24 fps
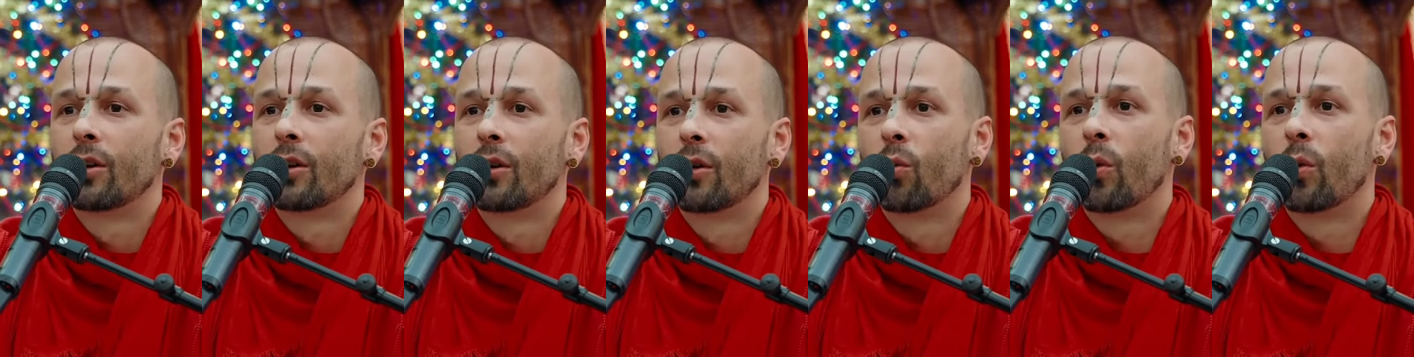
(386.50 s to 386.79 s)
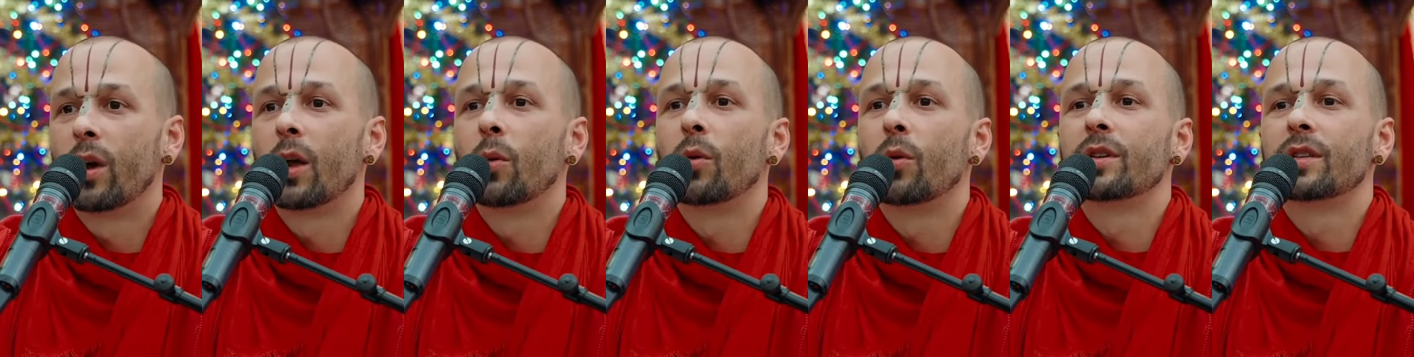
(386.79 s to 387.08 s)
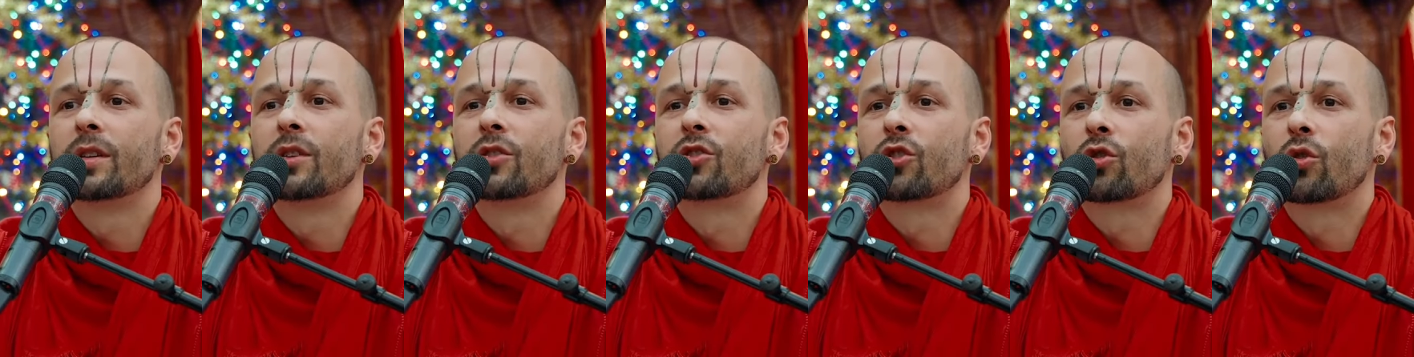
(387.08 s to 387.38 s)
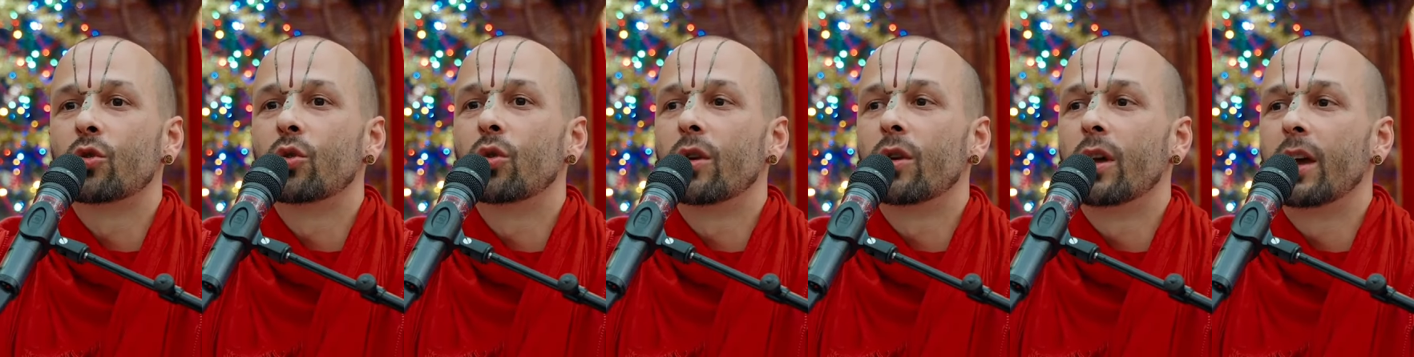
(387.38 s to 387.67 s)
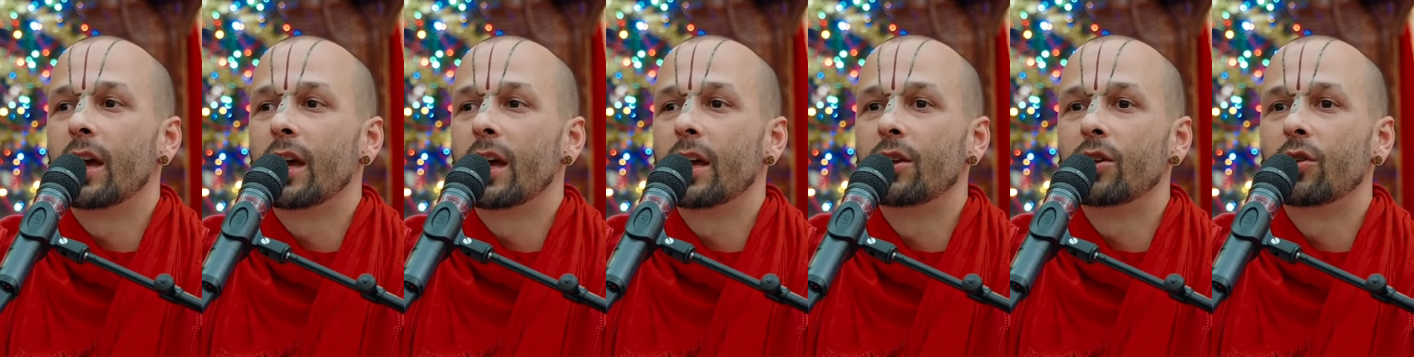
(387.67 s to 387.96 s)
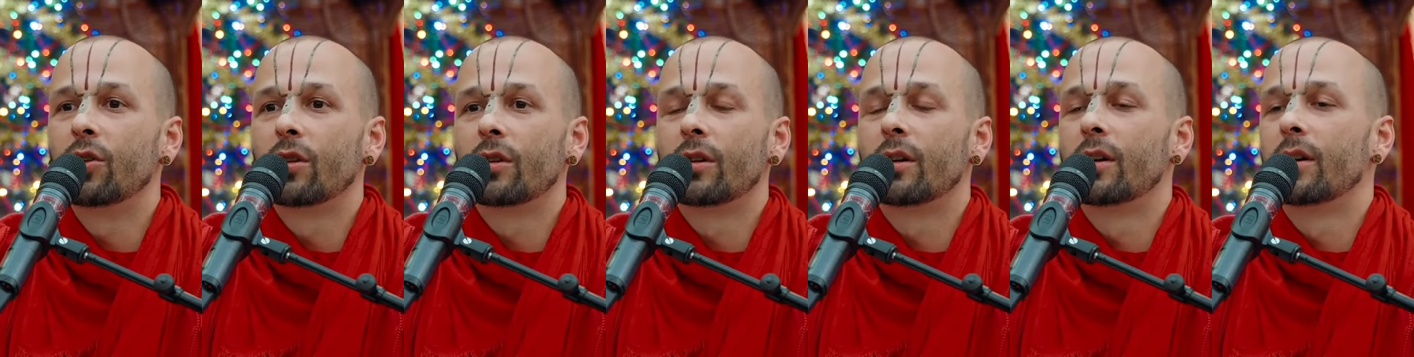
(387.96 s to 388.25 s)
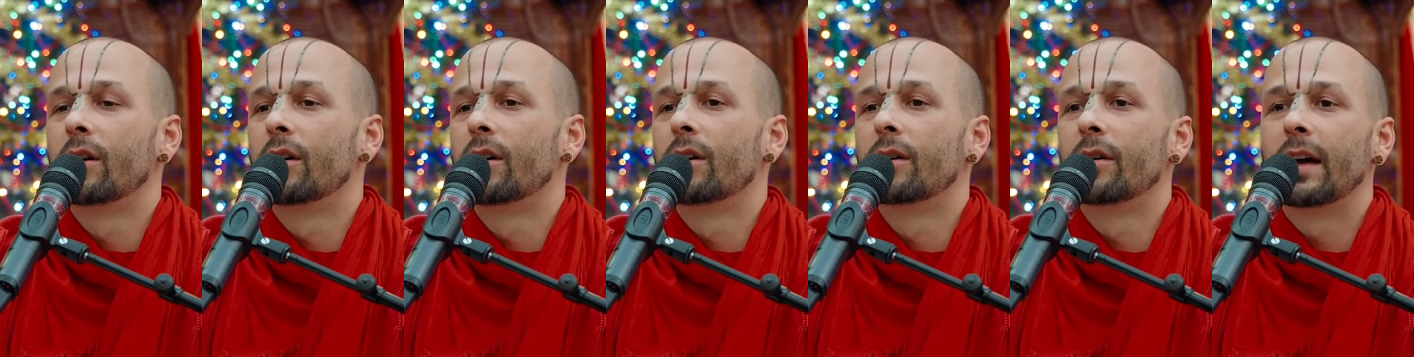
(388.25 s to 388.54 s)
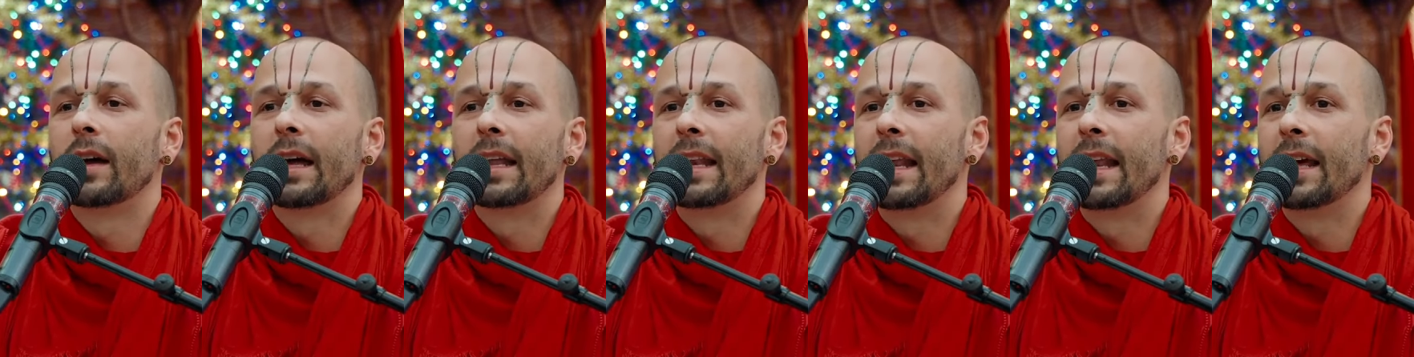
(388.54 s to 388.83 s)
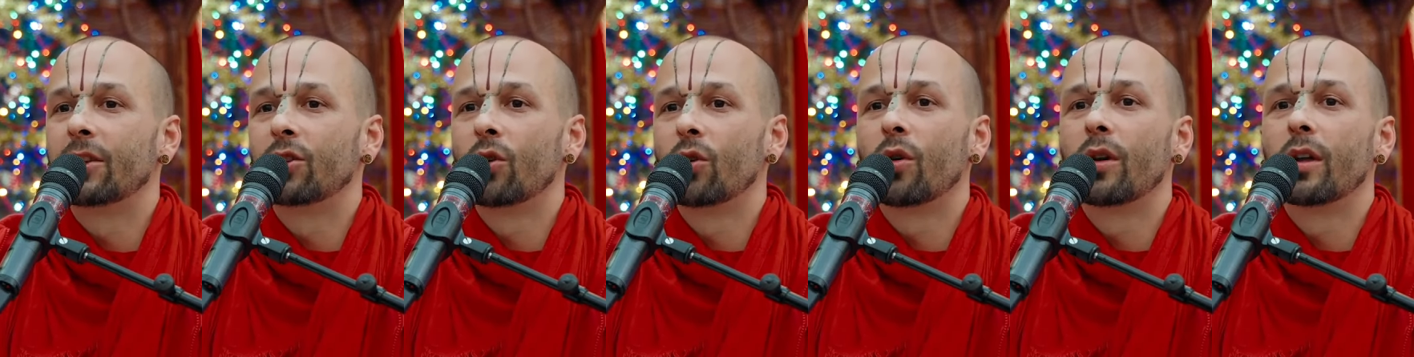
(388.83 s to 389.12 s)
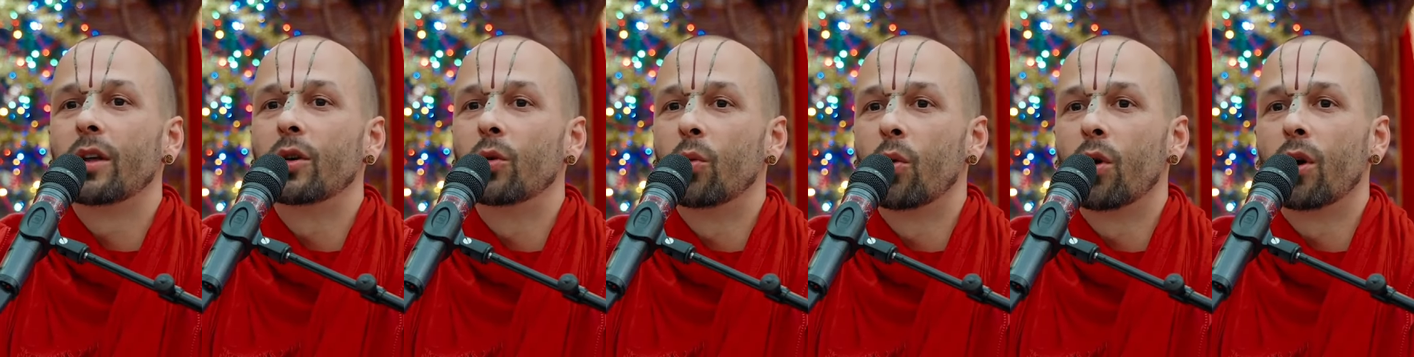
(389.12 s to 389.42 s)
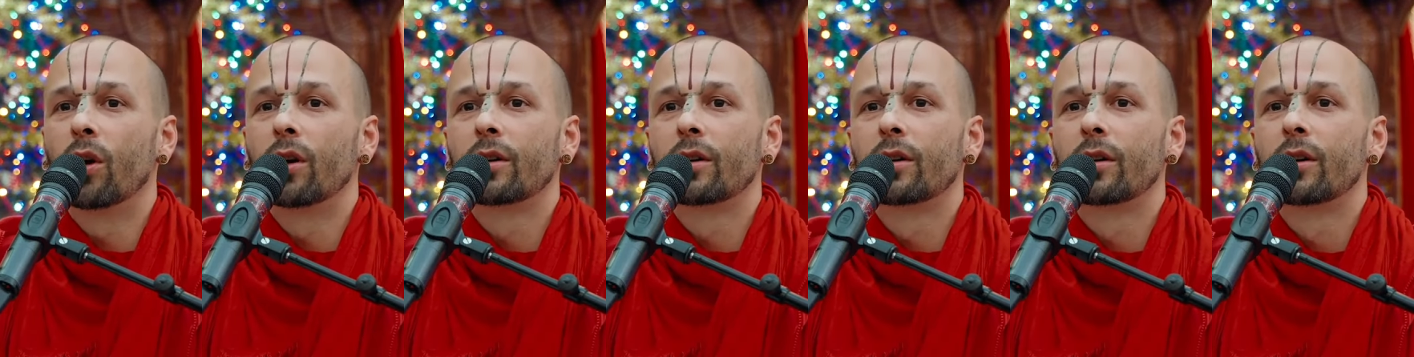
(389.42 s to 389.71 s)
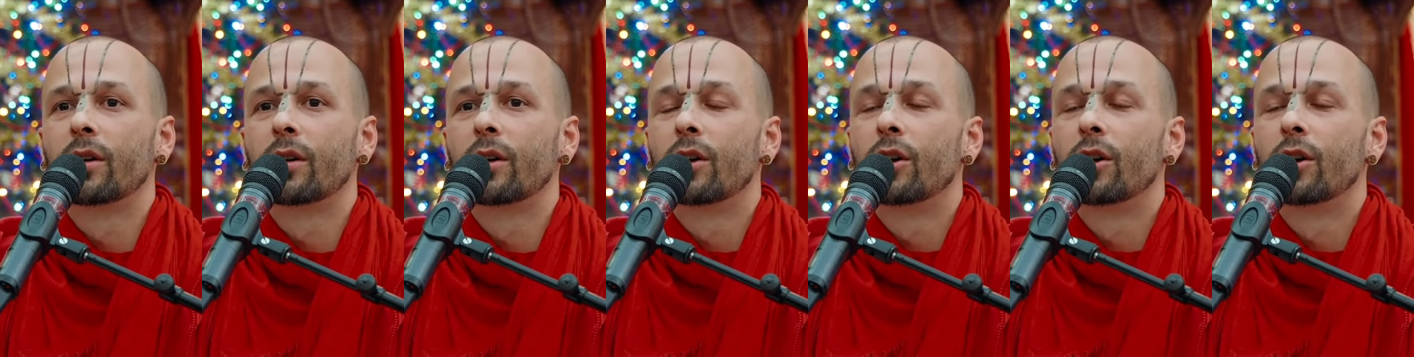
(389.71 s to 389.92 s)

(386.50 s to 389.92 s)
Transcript: when I was in school in, uh, and later on in work,